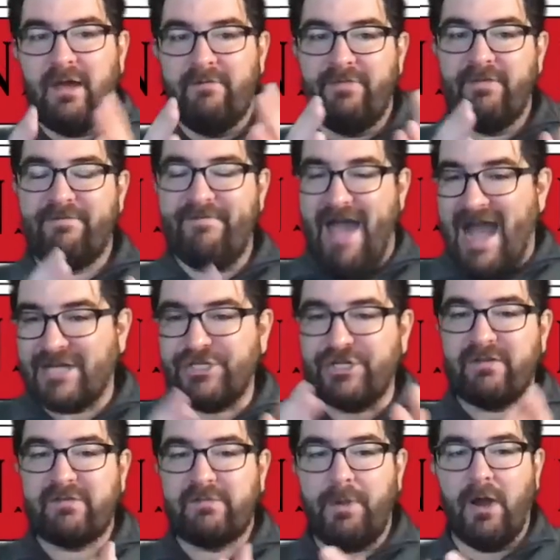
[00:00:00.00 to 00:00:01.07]
of the
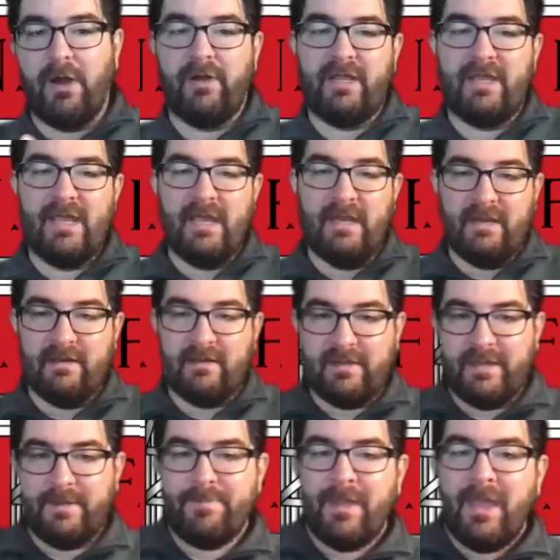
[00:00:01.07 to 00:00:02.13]
Fascist Party in
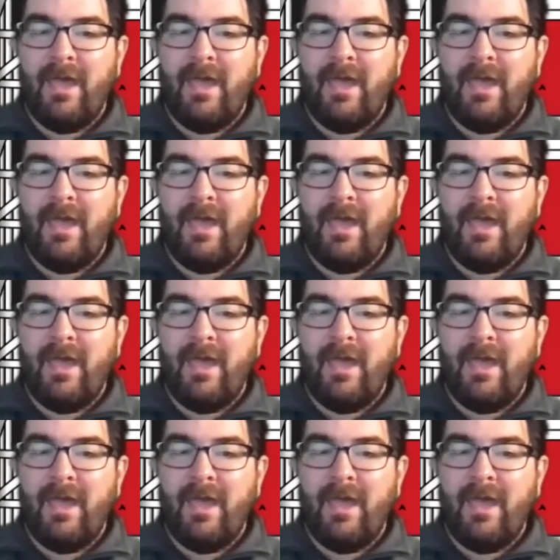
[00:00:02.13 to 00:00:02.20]
Italy.